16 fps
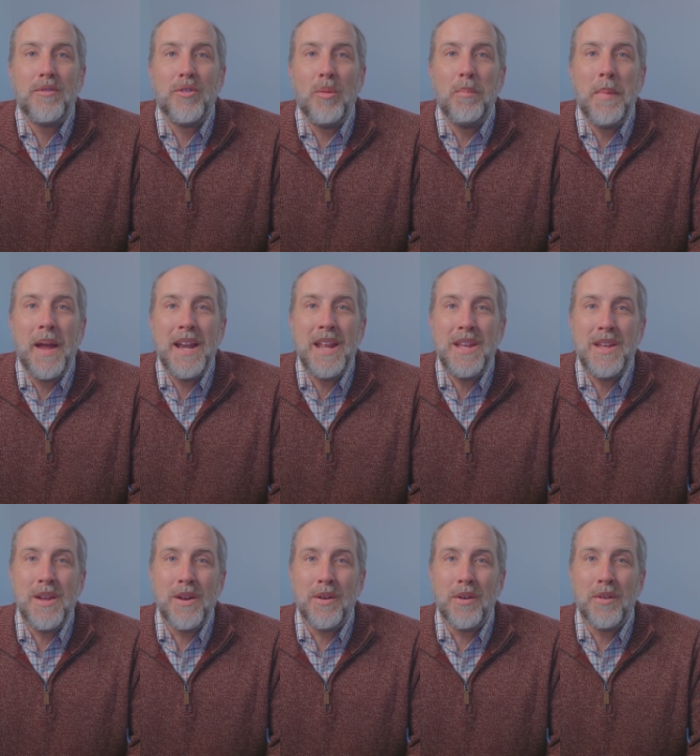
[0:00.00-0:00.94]
for many
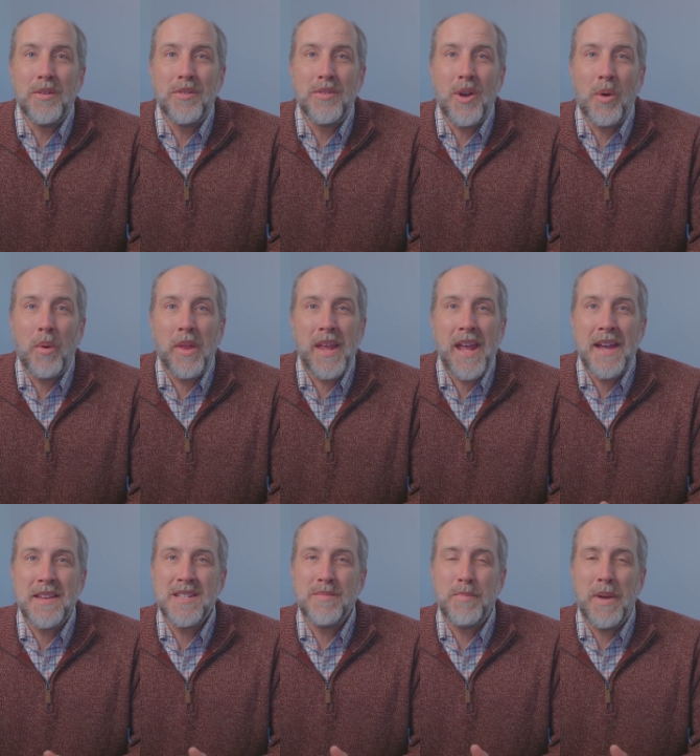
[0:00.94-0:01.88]
years, there really
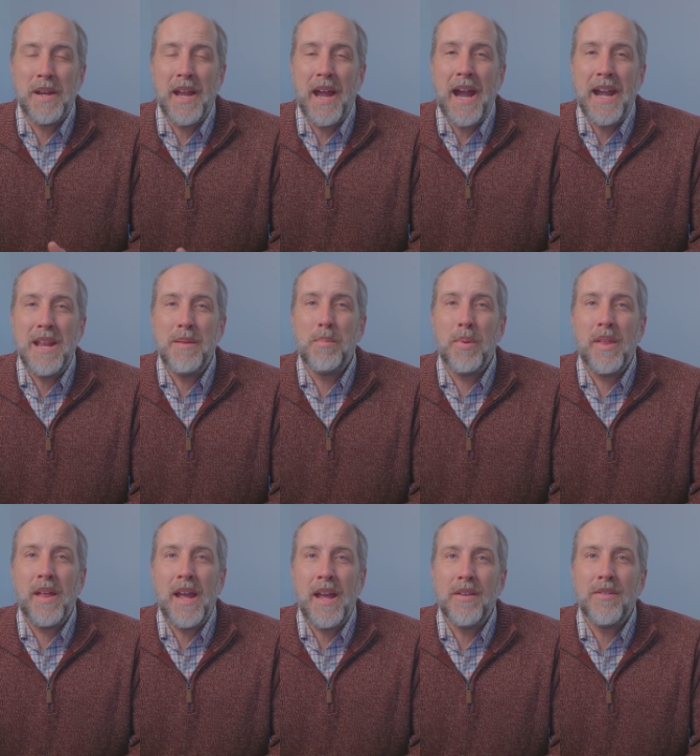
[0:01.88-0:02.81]
hasn't been any
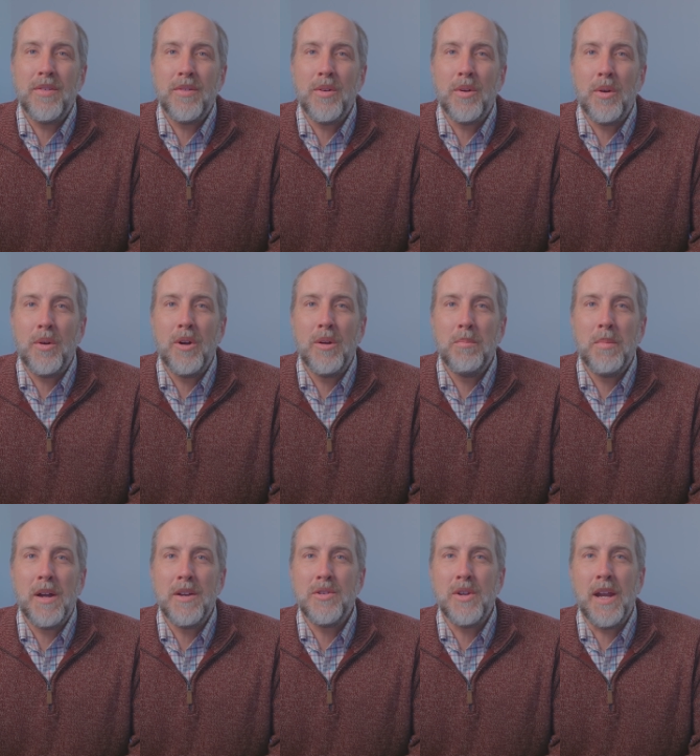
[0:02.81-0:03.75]
place to earn
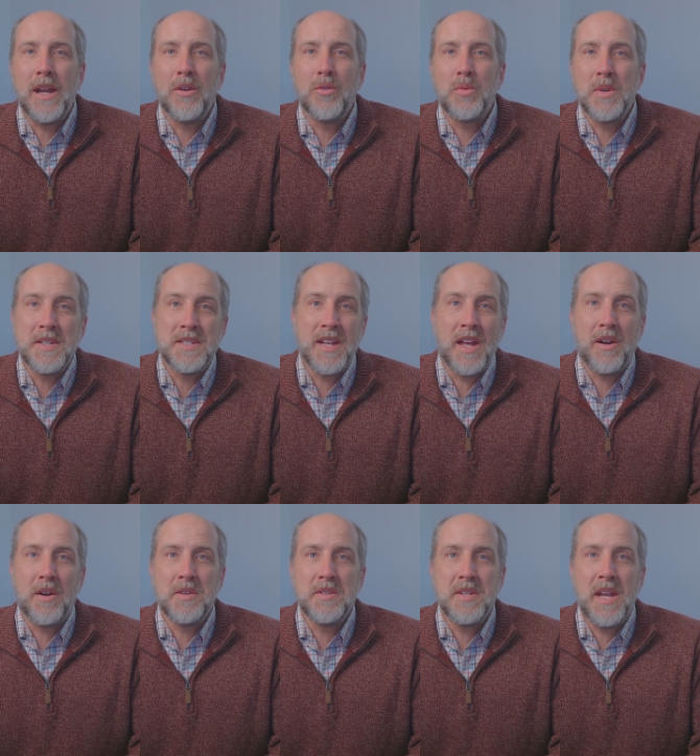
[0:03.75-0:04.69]
much interest on
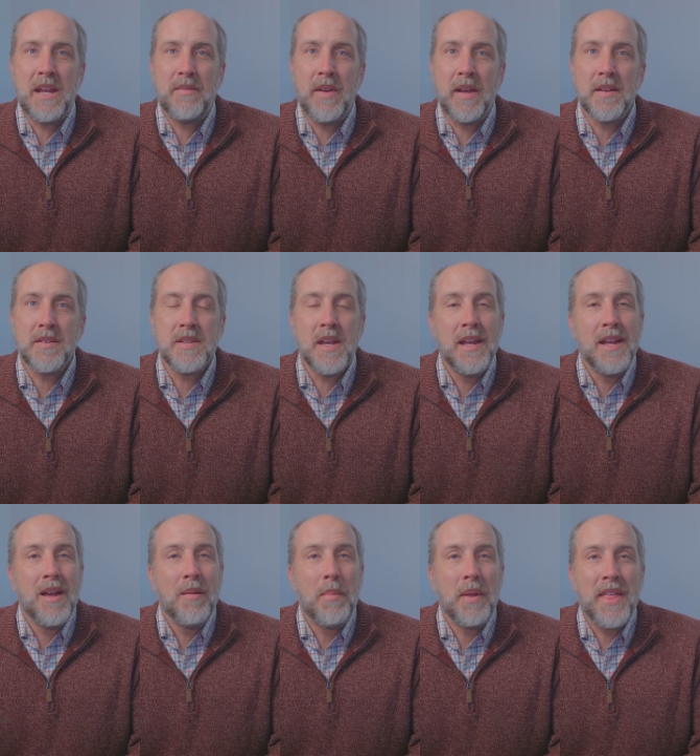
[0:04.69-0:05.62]
our savings,
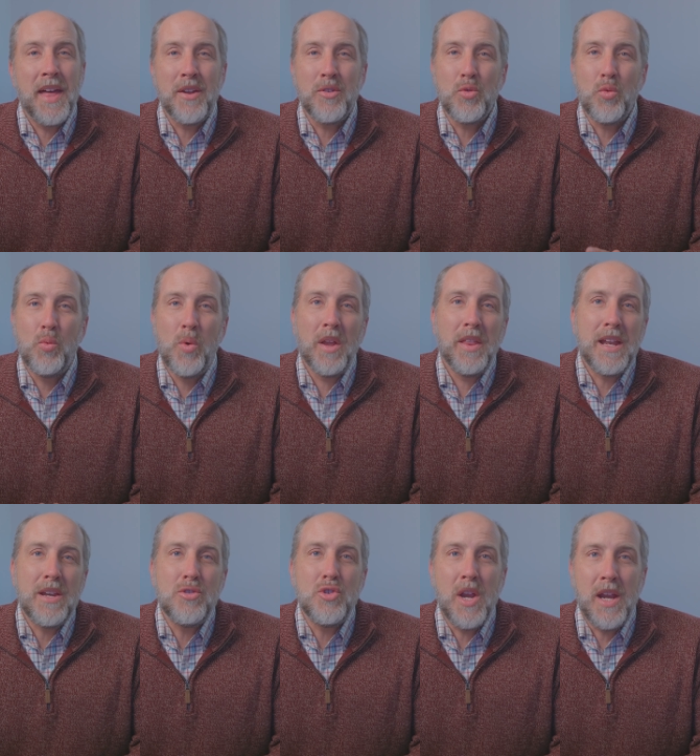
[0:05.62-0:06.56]
but that has
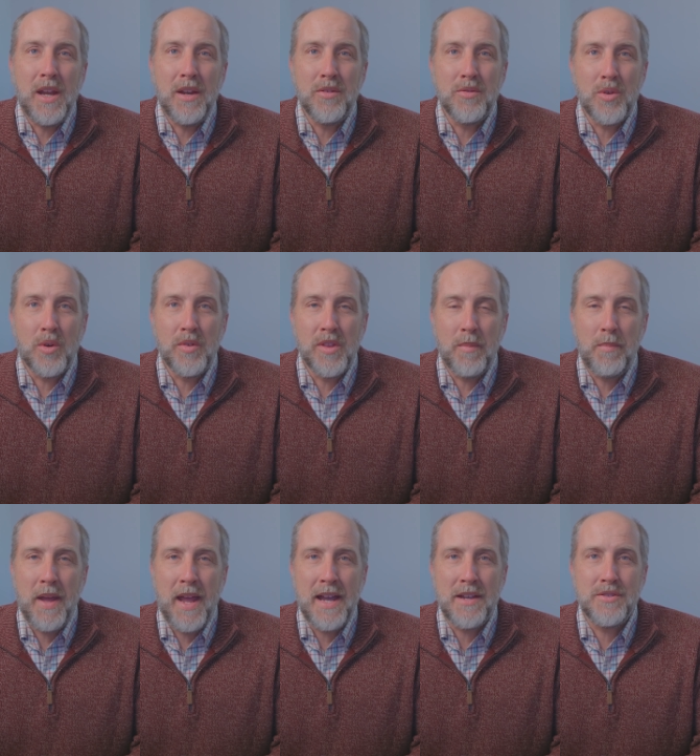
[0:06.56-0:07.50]
really changed over the
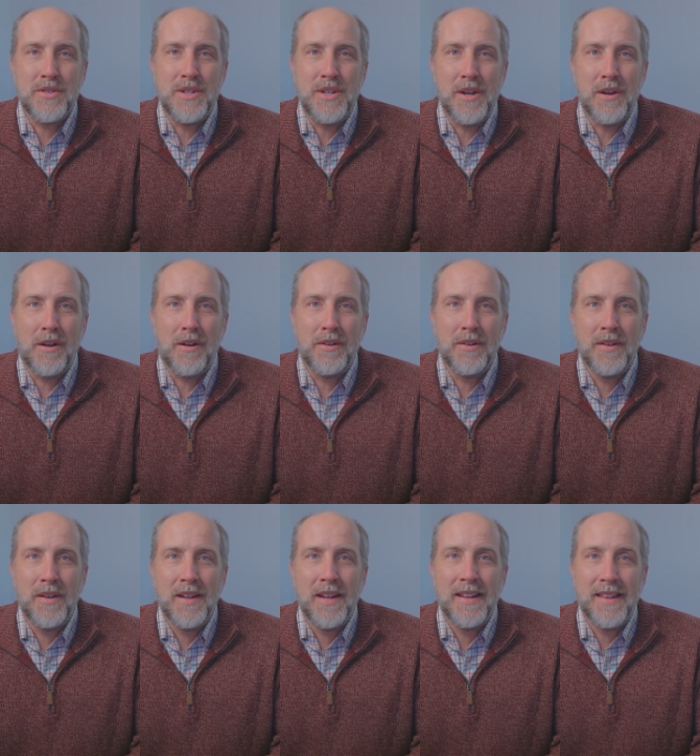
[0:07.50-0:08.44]
past year,
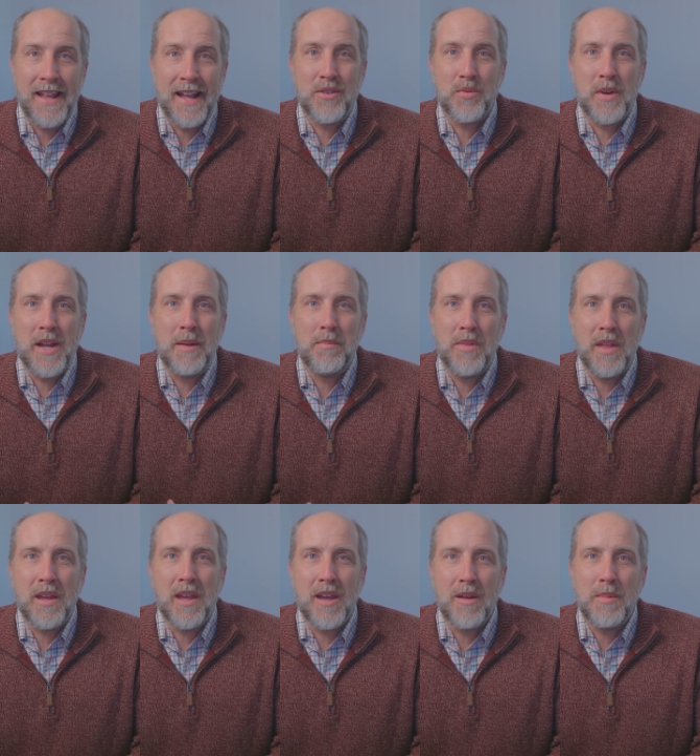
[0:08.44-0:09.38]
and that's what I'm
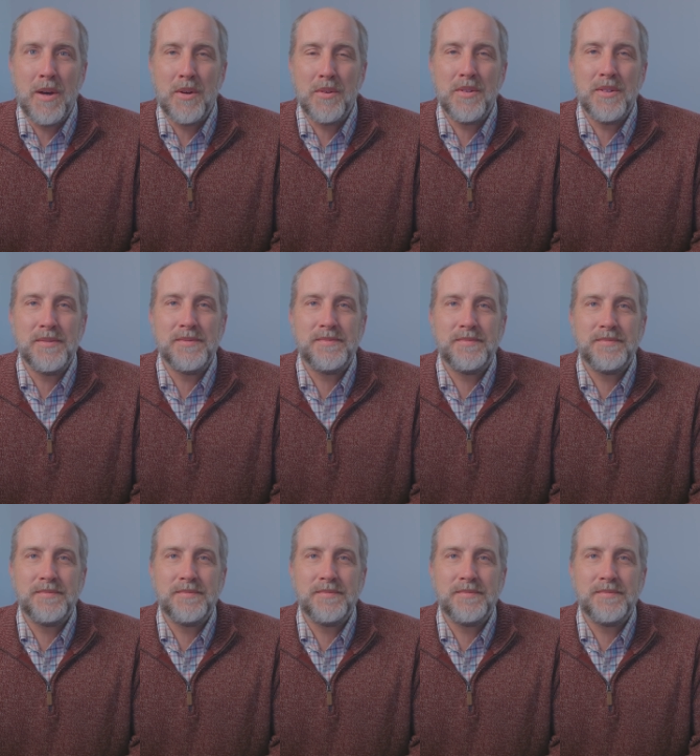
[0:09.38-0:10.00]
thinking about.